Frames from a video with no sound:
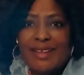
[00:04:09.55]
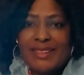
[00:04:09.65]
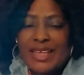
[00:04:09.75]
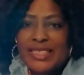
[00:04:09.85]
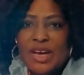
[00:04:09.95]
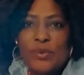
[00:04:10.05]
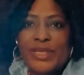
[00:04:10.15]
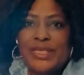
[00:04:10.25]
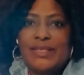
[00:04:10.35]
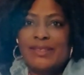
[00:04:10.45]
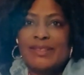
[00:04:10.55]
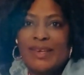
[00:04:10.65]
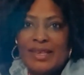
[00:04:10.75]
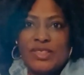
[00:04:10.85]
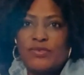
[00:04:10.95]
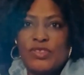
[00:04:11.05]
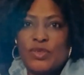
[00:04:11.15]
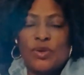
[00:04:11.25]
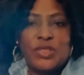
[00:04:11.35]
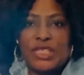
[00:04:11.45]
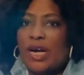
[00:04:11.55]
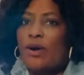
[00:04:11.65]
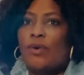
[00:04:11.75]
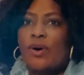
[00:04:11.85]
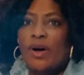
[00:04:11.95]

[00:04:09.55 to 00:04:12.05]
That's how it is. It's physiological.